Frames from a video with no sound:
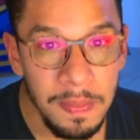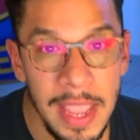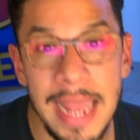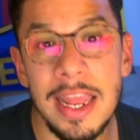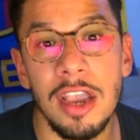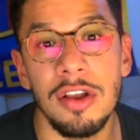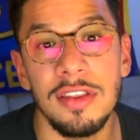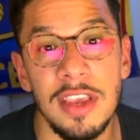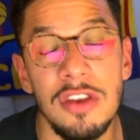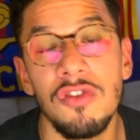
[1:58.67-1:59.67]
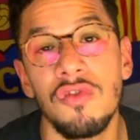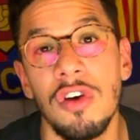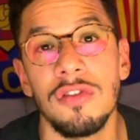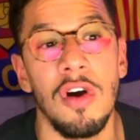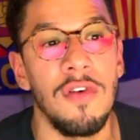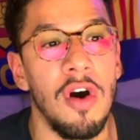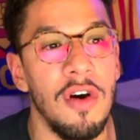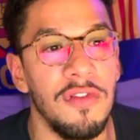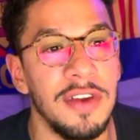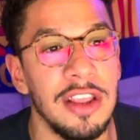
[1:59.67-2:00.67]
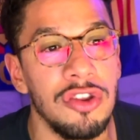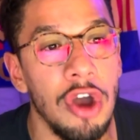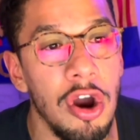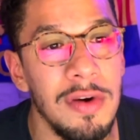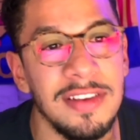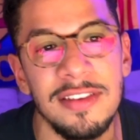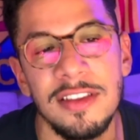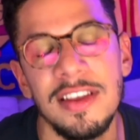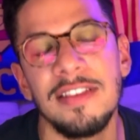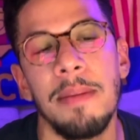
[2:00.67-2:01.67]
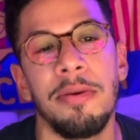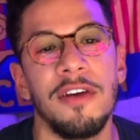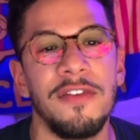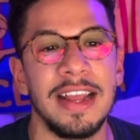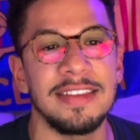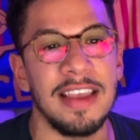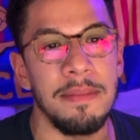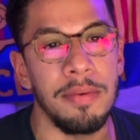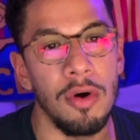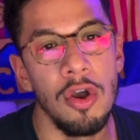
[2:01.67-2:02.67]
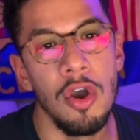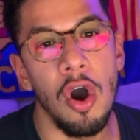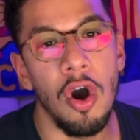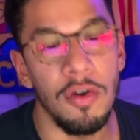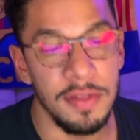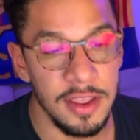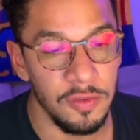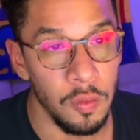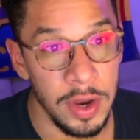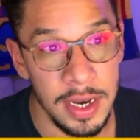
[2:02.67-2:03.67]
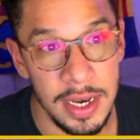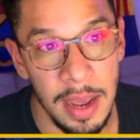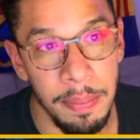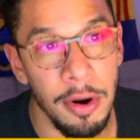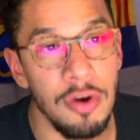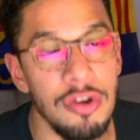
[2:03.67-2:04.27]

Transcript: and the continued trust of Jofre Torres is a perfect example on this winning approach.